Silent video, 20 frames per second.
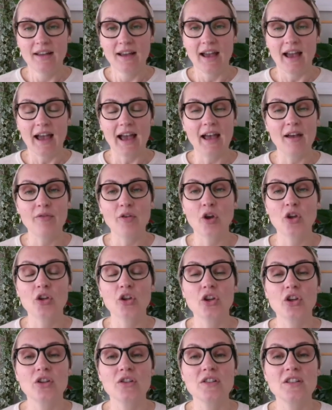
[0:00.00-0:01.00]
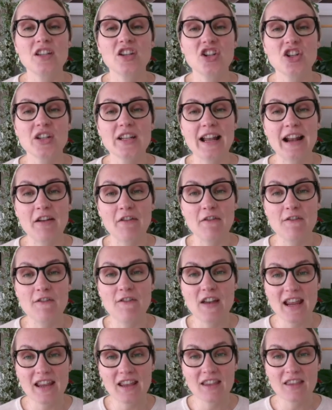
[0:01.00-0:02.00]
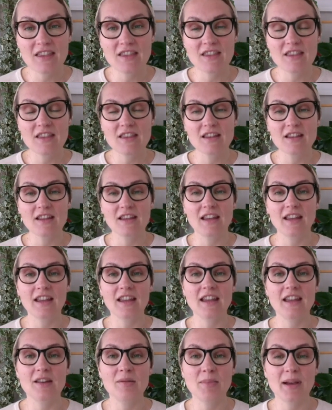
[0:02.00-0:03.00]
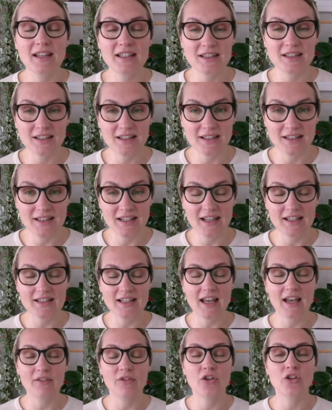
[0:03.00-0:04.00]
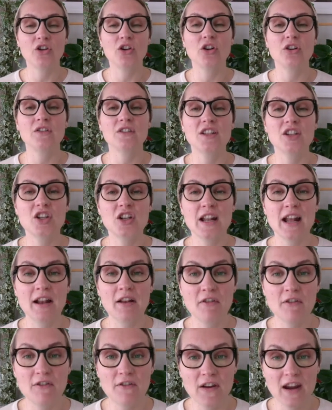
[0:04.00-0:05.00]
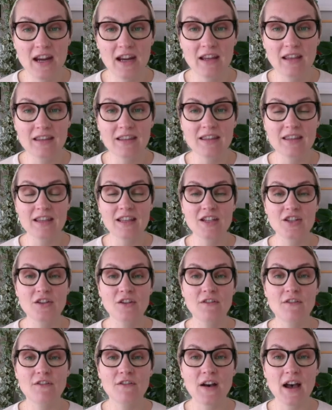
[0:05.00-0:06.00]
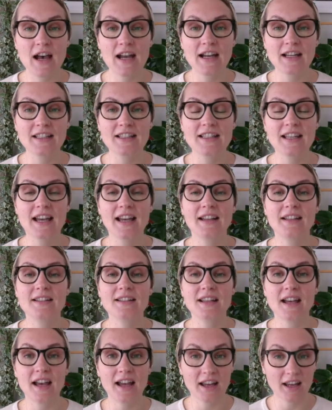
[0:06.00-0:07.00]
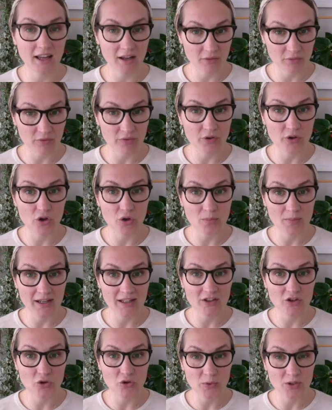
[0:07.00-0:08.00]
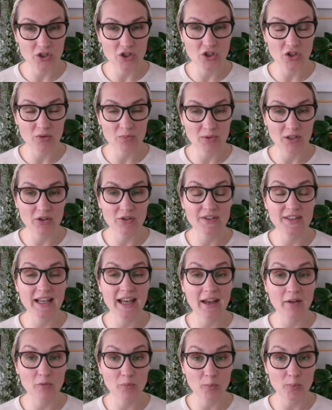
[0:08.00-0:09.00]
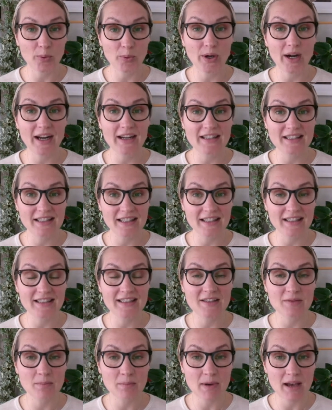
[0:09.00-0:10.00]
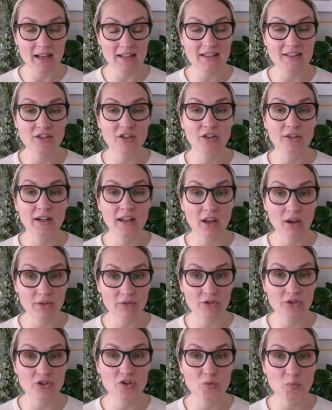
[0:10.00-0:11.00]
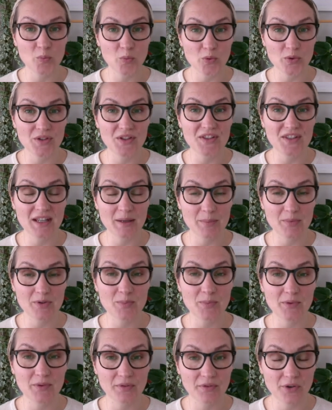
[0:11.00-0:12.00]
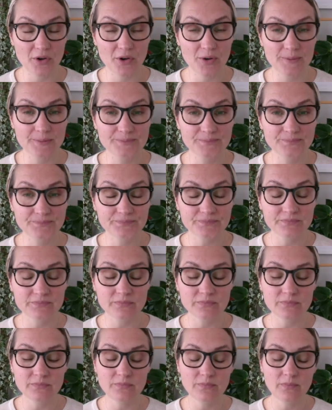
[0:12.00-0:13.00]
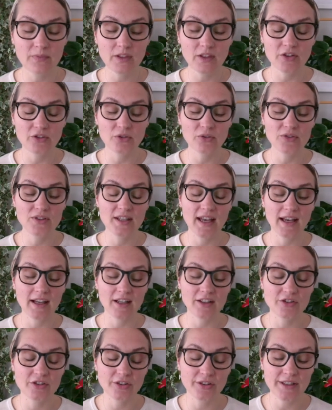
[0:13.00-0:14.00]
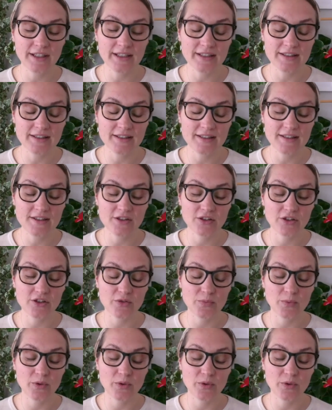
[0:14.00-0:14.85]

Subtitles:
I have unconditional faith in my success. I have unconditional faith in the fact that I can follow my intuition because I have practiced mastery of the small steps before. So the Arcturians just